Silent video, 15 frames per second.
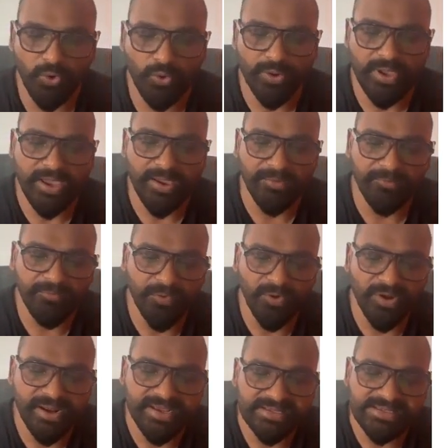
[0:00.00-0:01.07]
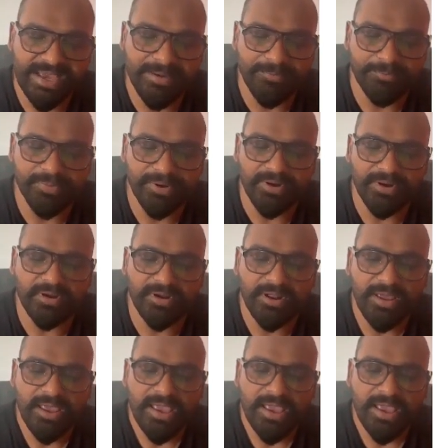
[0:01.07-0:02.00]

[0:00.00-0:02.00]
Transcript: Okay, for example,